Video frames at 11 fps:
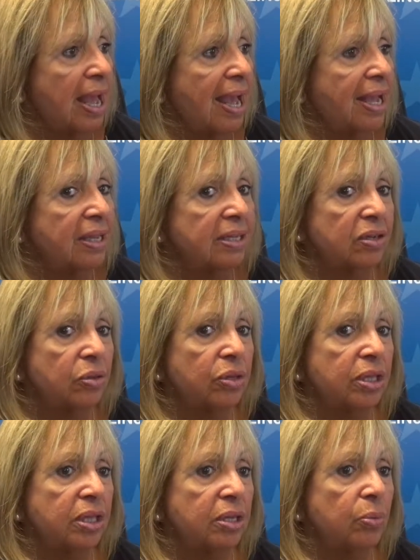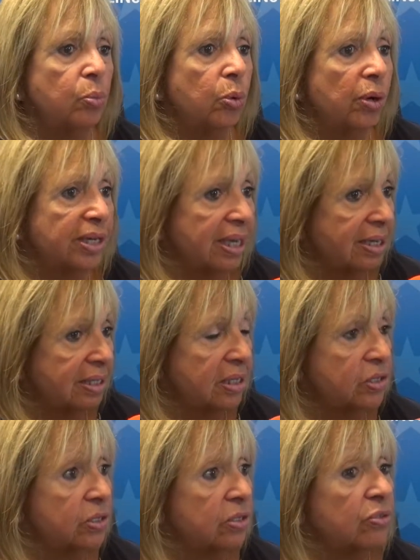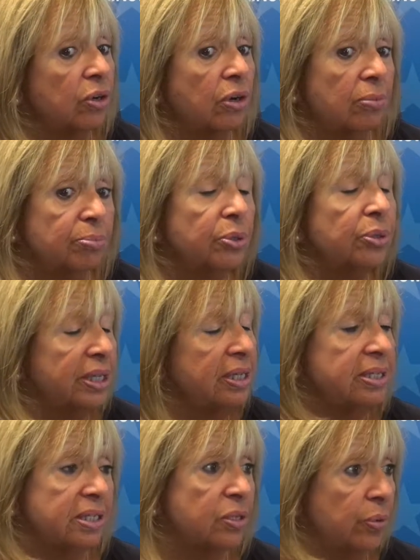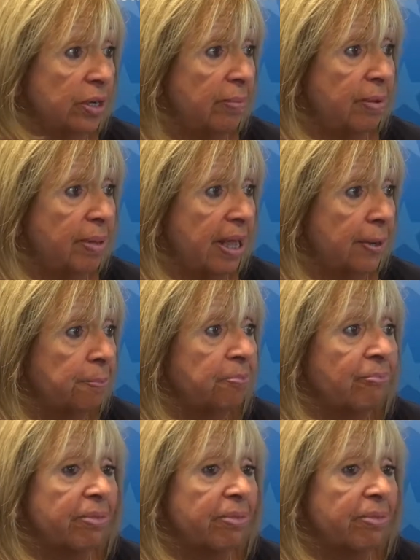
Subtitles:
and the working conditions for our employees is going to be better,